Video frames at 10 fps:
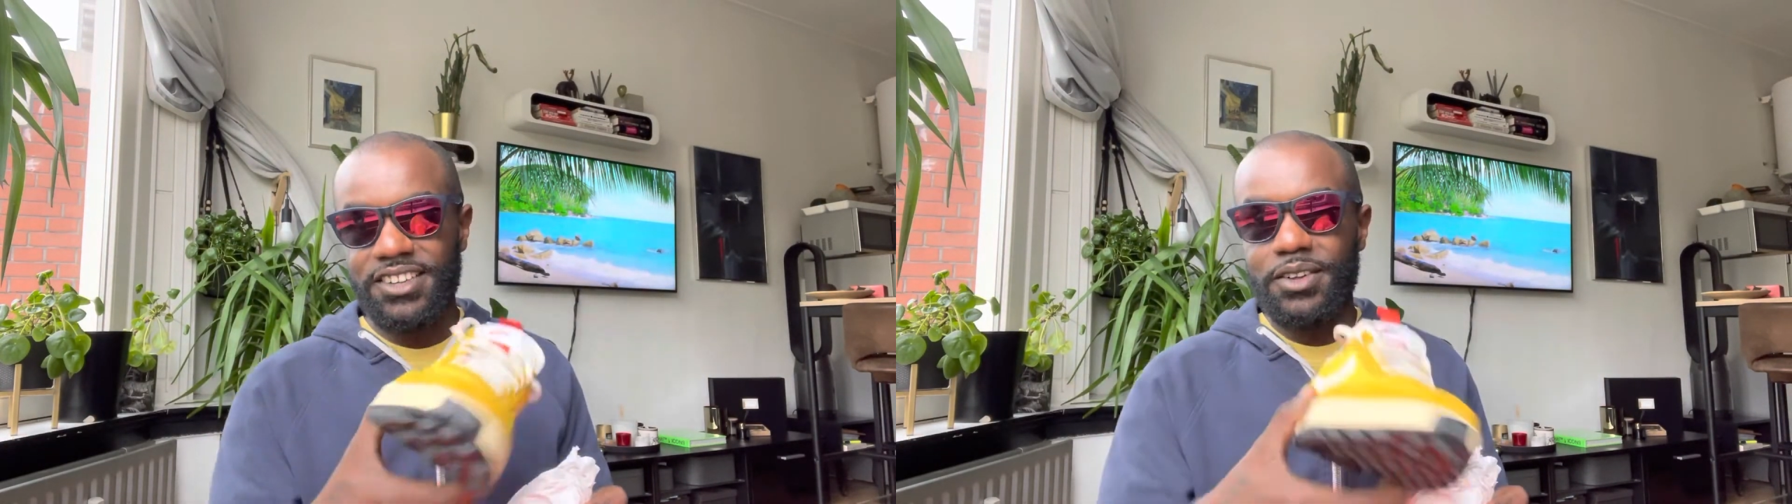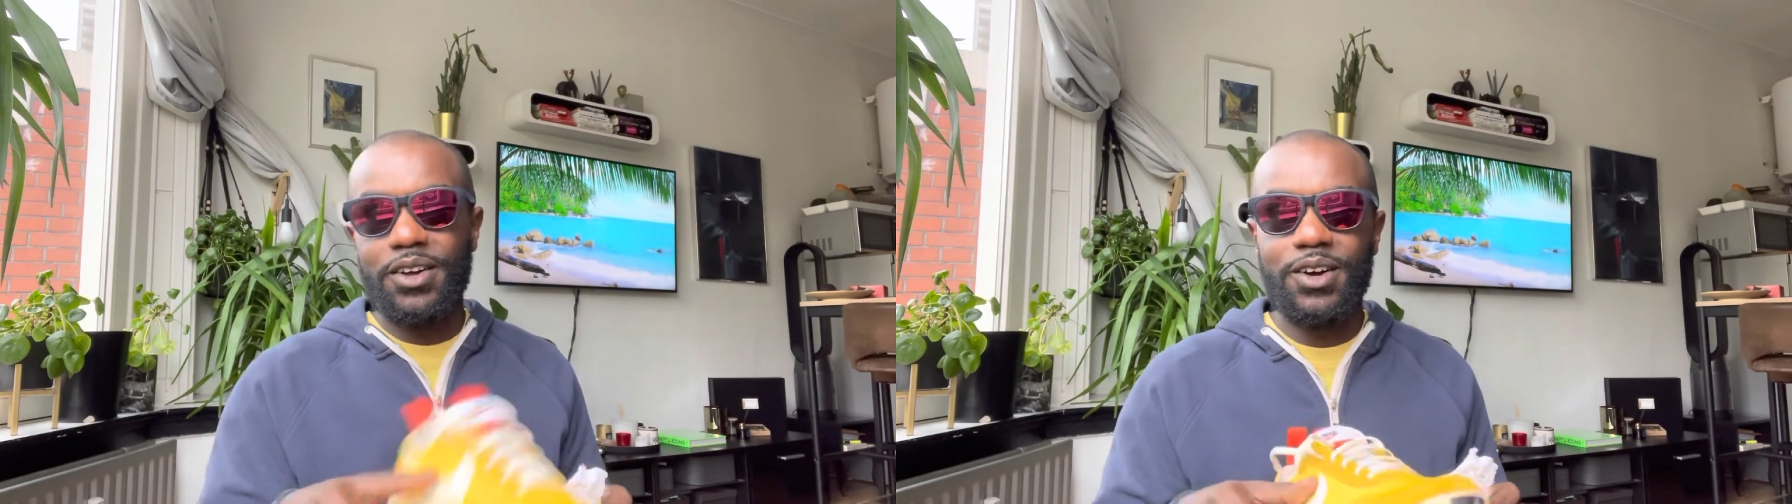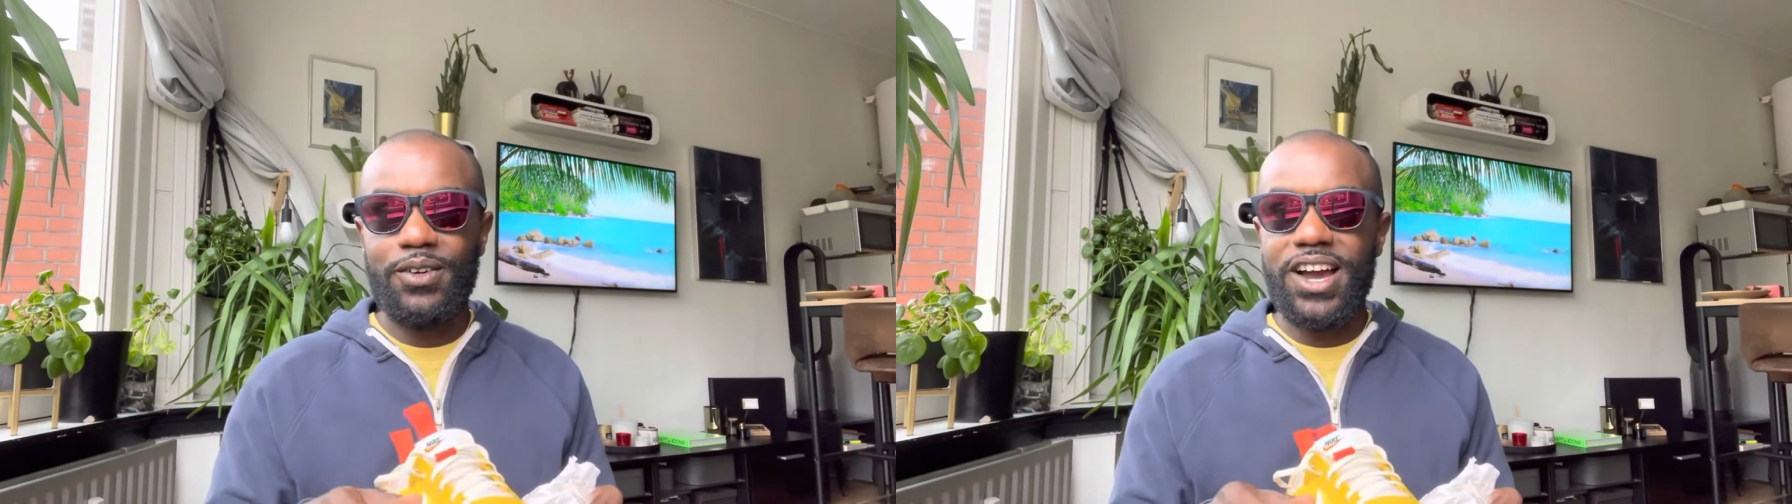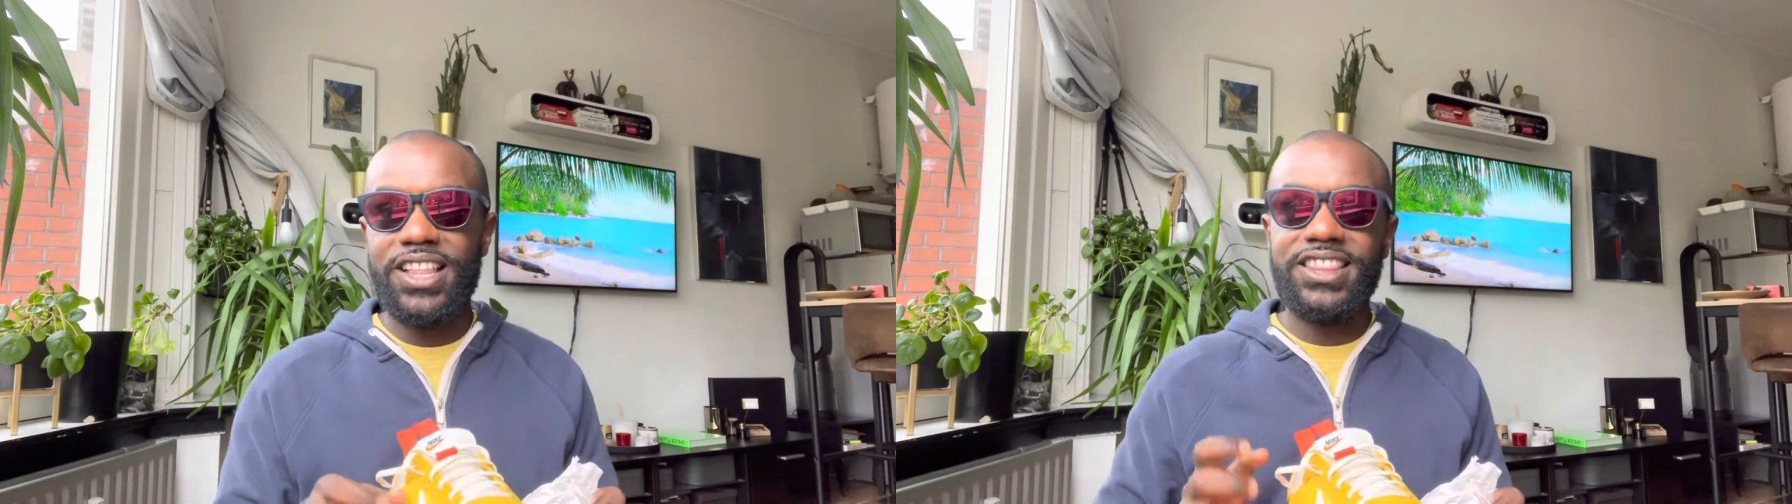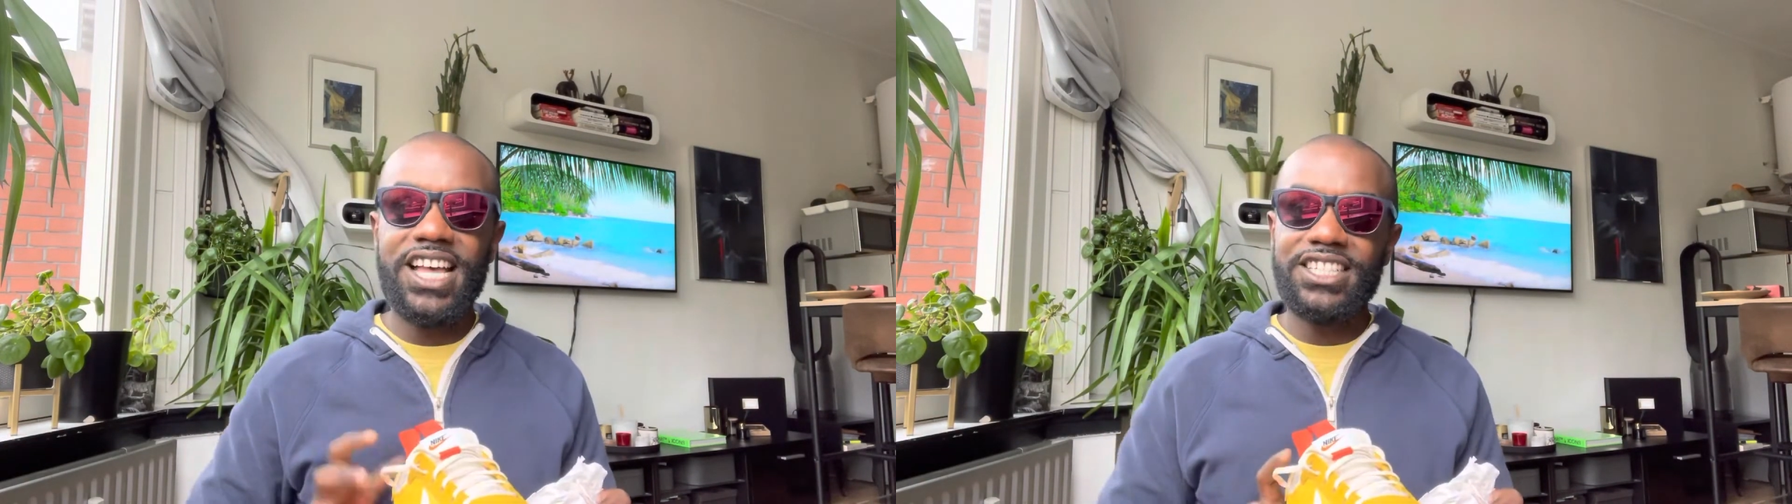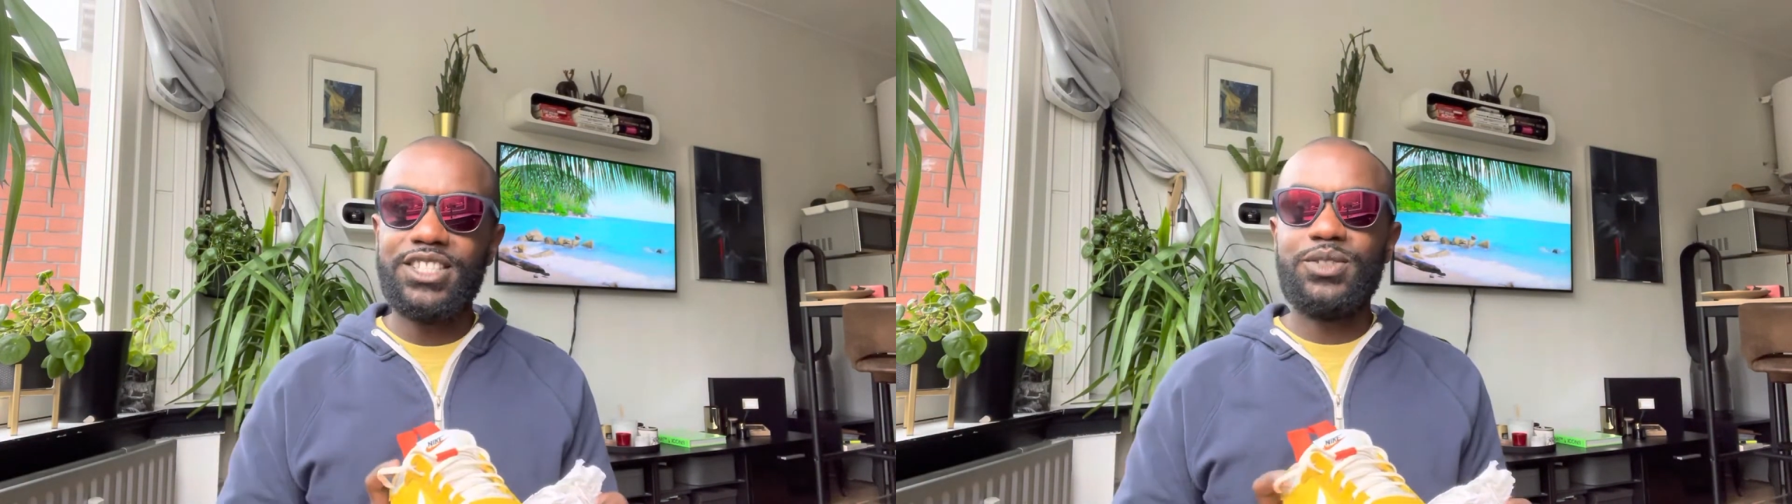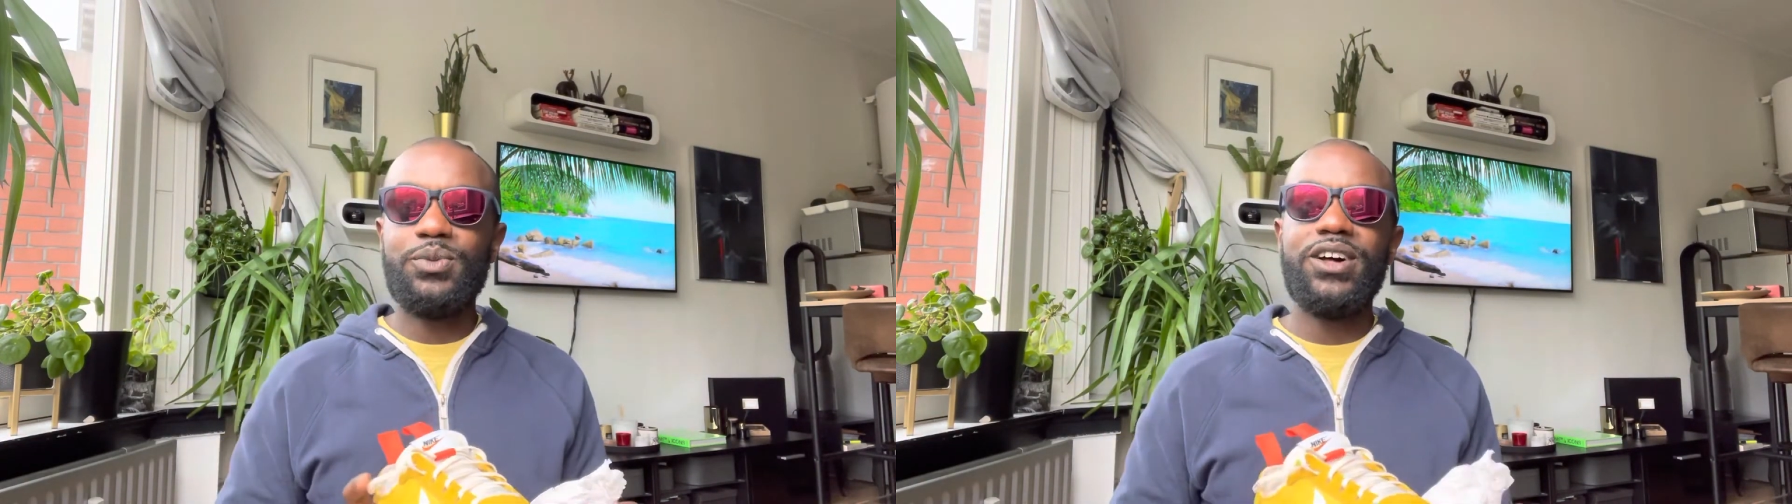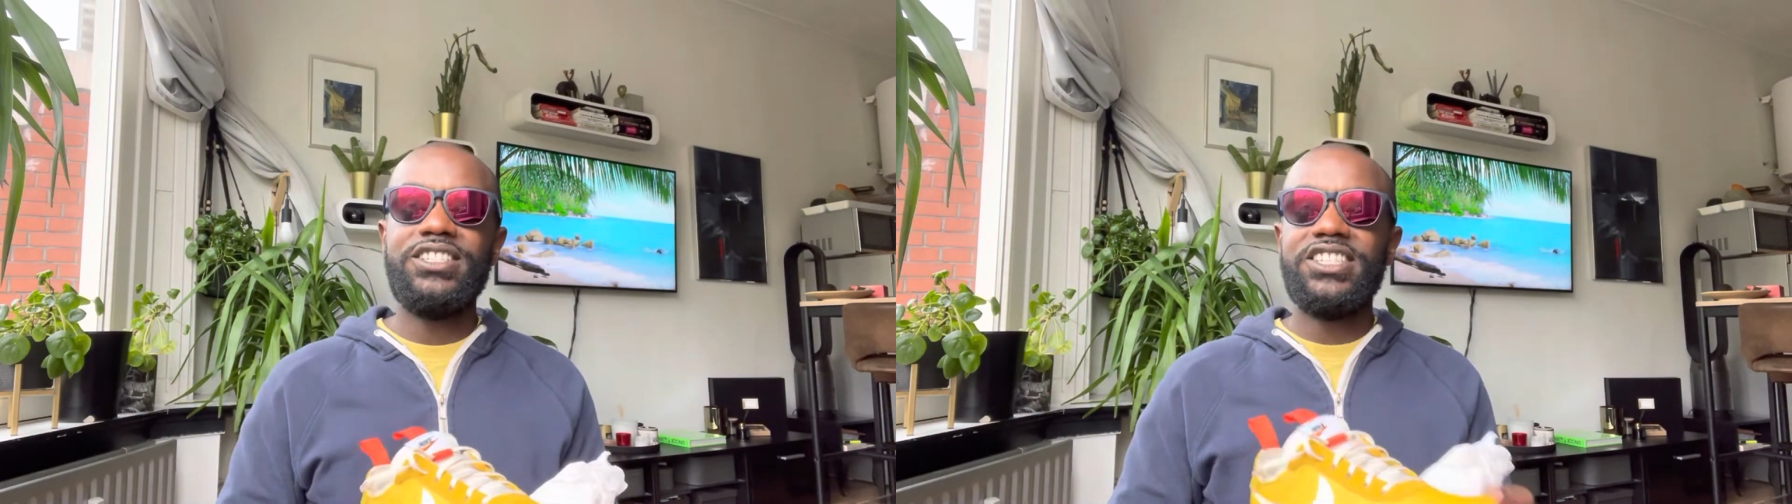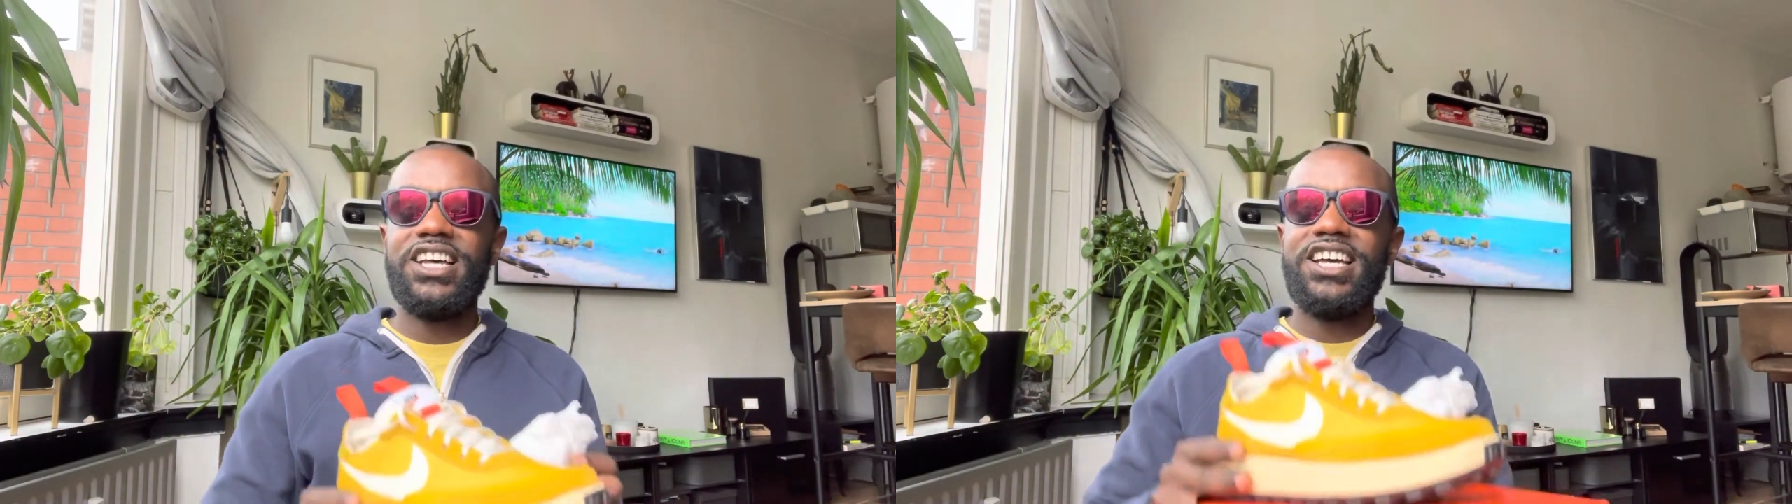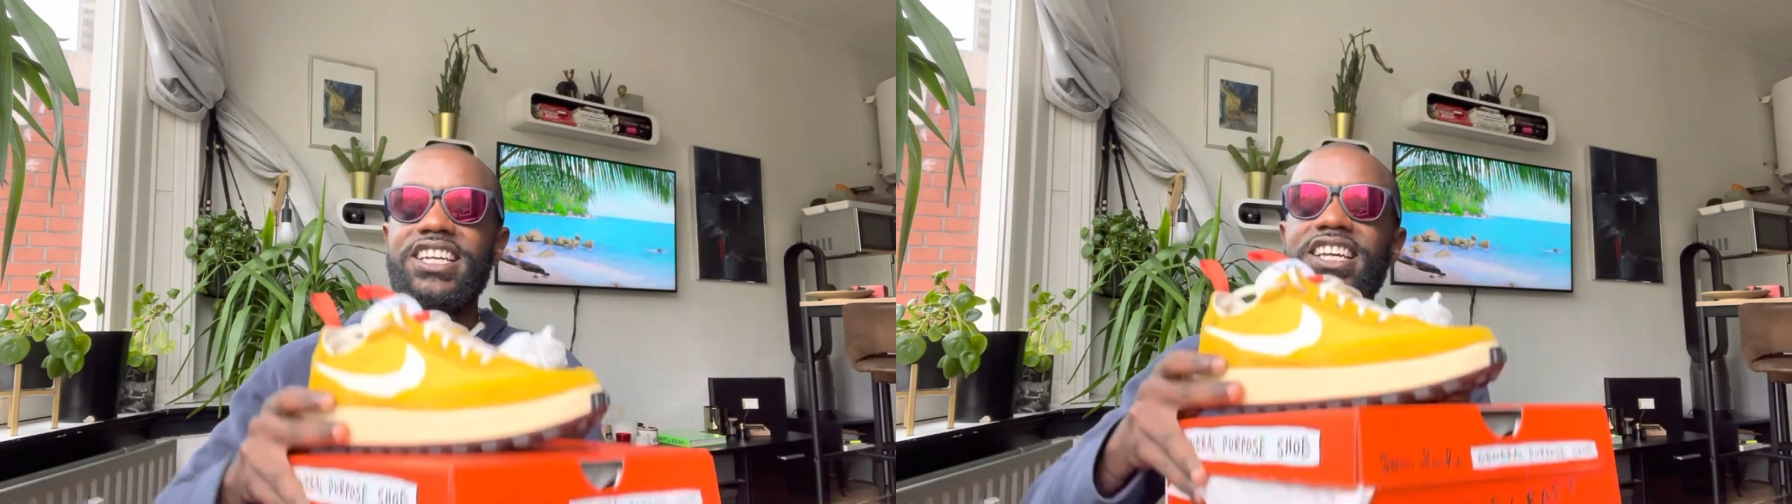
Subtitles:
All right, that's one side.